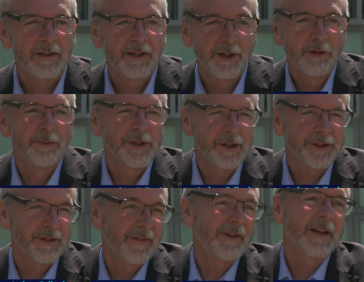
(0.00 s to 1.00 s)
The new
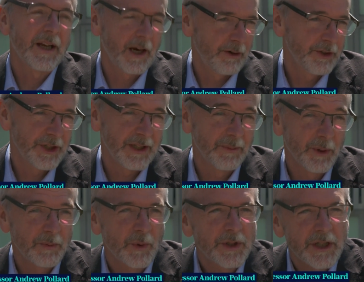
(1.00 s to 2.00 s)
results are very encouraging.
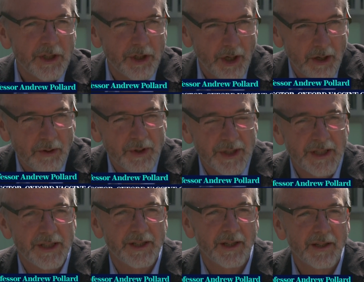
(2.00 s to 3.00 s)
What, what it shows
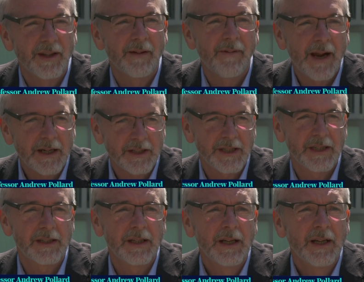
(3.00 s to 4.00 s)
is that the
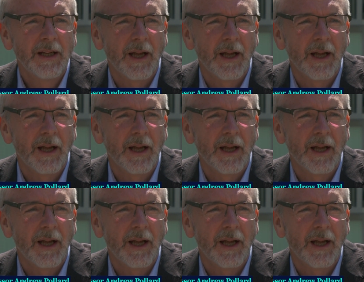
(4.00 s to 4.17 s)
vaccine